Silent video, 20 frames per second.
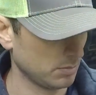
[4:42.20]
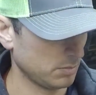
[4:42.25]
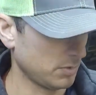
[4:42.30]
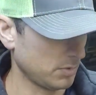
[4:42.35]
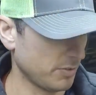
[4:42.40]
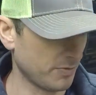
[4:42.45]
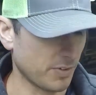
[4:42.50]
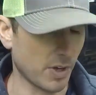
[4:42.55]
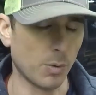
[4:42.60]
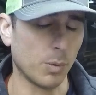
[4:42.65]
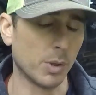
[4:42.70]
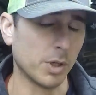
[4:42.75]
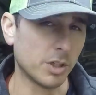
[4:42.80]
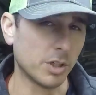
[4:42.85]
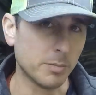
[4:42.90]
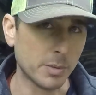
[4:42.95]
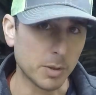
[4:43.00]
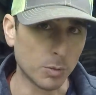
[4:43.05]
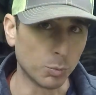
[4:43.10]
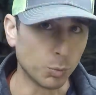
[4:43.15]
If I wanted
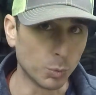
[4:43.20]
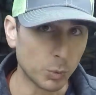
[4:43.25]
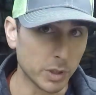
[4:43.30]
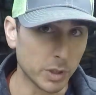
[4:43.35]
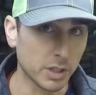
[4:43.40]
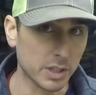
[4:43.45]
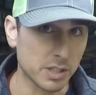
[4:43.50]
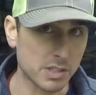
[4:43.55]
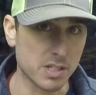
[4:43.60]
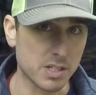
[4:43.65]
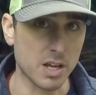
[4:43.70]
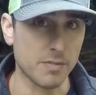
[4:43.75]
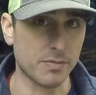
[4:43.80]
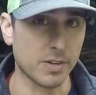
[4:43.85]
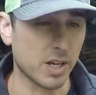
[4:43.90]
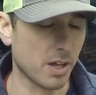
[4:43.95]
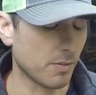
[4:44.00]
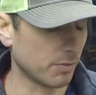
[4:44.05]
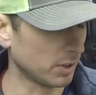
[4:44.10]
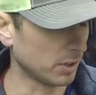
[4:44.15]
to be really safe,
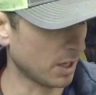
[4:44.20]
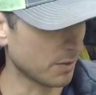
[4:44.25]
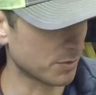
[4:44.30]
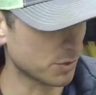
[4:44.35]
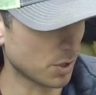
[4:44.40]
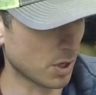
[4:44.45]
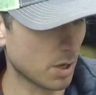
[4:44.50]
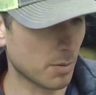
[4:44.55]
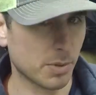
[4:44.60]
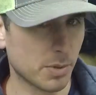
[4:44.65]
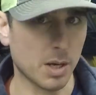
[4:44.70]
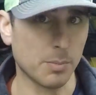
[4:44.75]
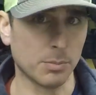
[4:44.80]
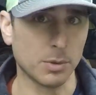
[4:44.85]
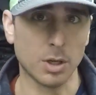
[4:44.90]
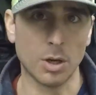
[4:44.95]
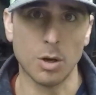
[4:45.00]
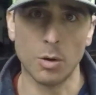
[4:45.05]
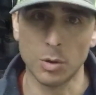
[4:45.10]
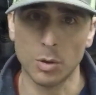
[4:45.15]
I'd have gloves on, but I'm
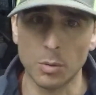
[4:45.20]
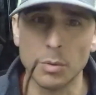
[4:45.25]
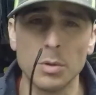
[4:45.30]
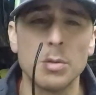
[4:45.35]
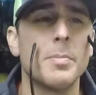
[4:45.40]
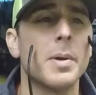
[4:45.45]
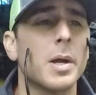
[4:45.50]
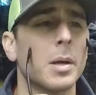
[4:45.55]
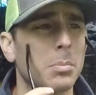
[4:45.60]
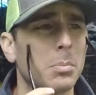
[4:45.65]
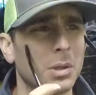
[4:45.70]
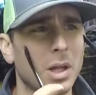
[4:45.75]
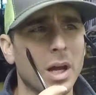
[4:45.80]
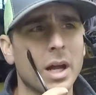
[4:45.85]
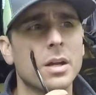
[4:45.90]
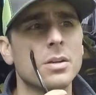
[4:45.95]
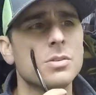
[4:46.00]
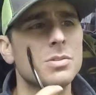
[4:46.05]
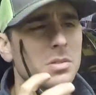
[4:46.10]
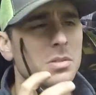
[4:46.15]
going to hold it with a pair of
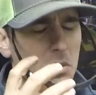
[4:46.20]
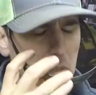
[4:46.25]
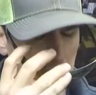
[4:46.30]
pliers.